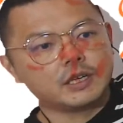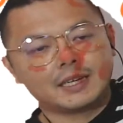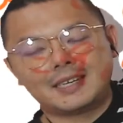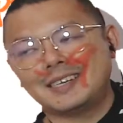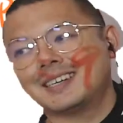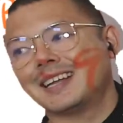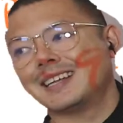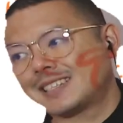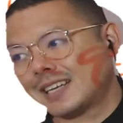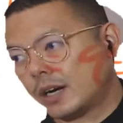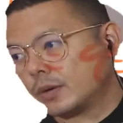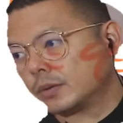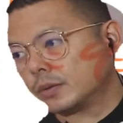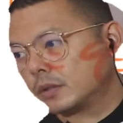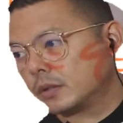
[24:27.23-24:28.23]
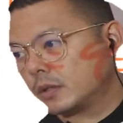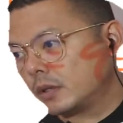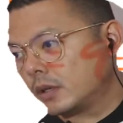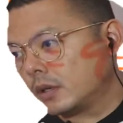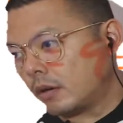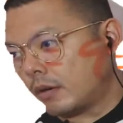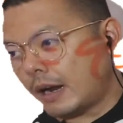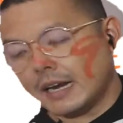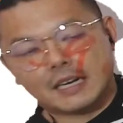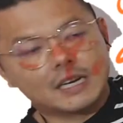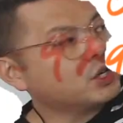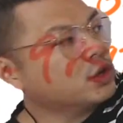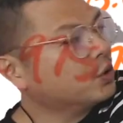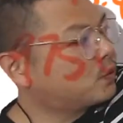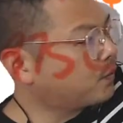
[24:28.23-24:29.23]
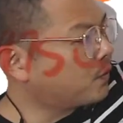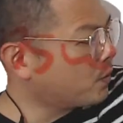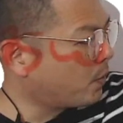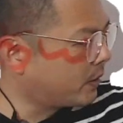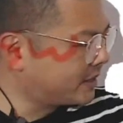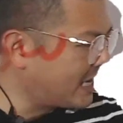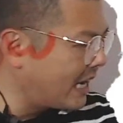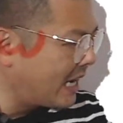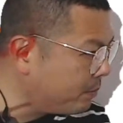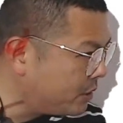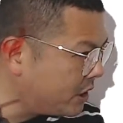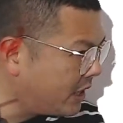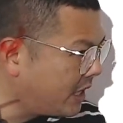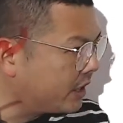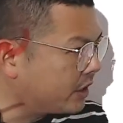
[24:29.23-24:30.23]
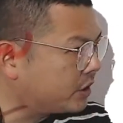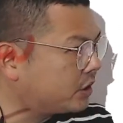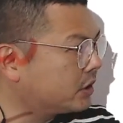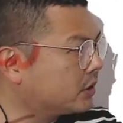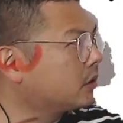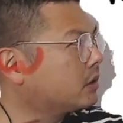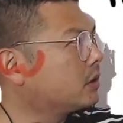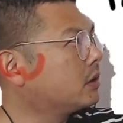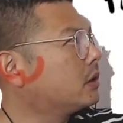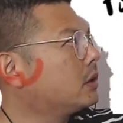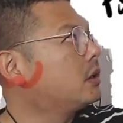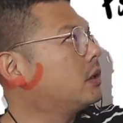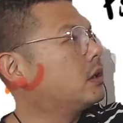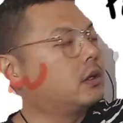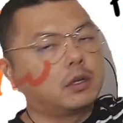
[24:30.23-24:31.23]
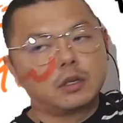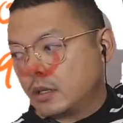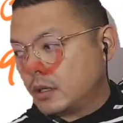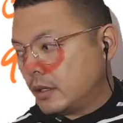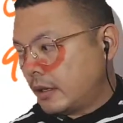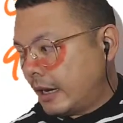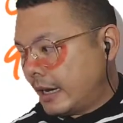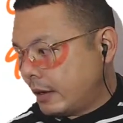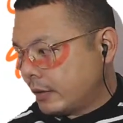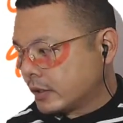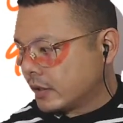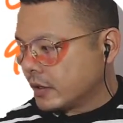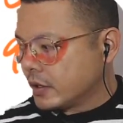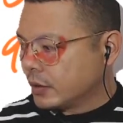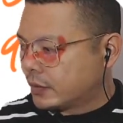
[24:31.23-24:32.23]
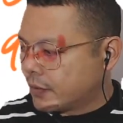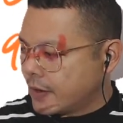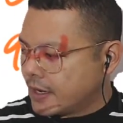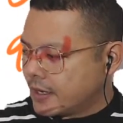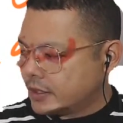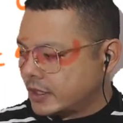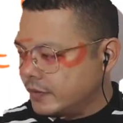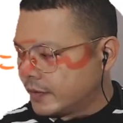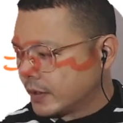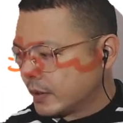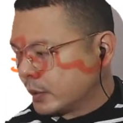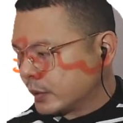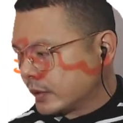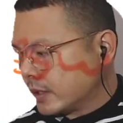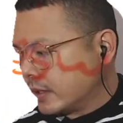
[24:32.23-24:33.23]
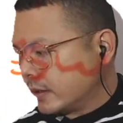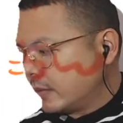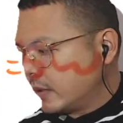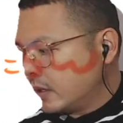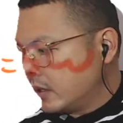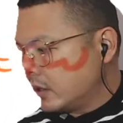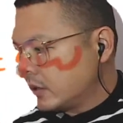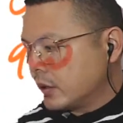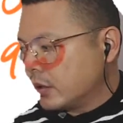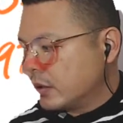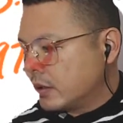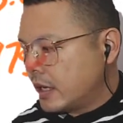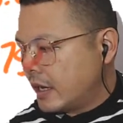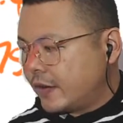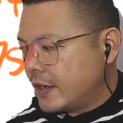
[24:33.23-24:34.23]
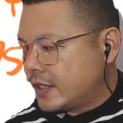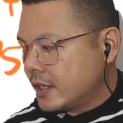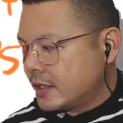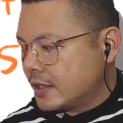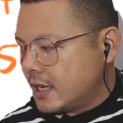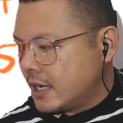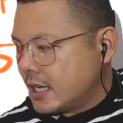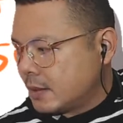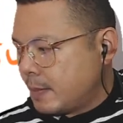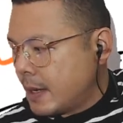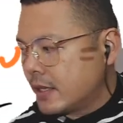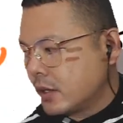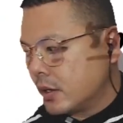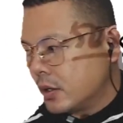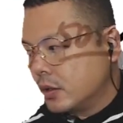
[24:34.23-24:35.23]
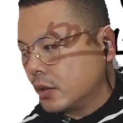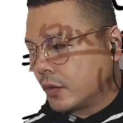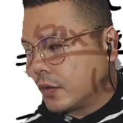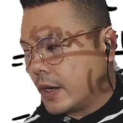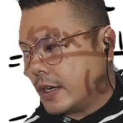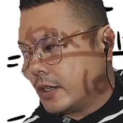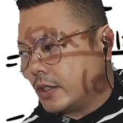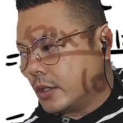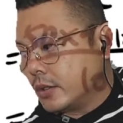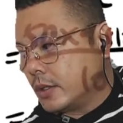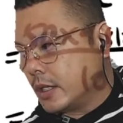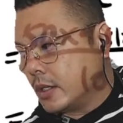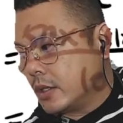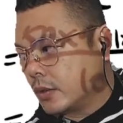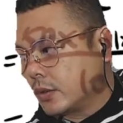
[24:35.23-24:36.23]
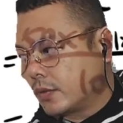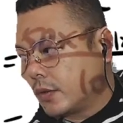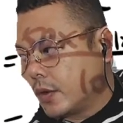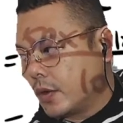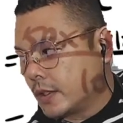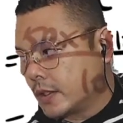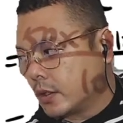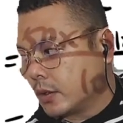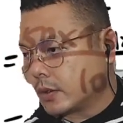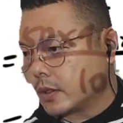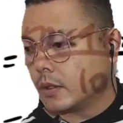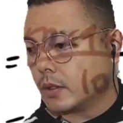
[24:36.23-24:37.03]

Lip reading: Heat and sound. Right? The useful was the MGH. Right? That was a useful energy for the motor. So efficiency is based on useful energy only. Useful over total.